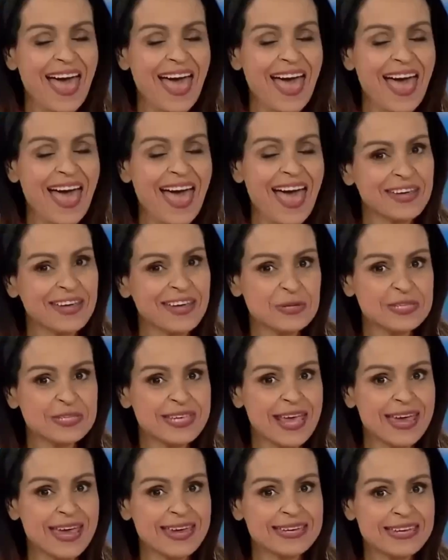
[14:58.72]
And here is
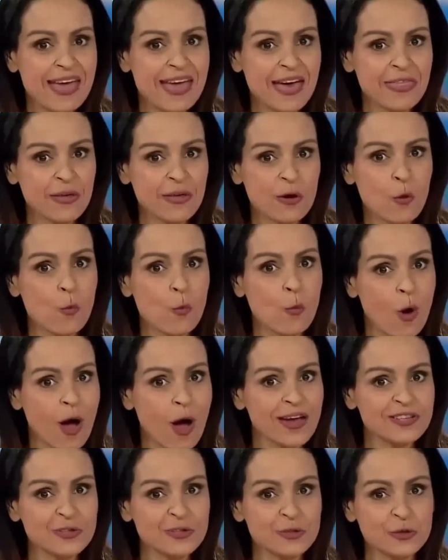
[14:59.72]
another
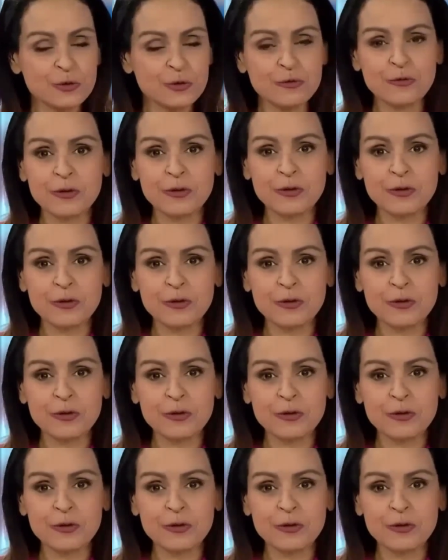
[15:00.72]
white dude for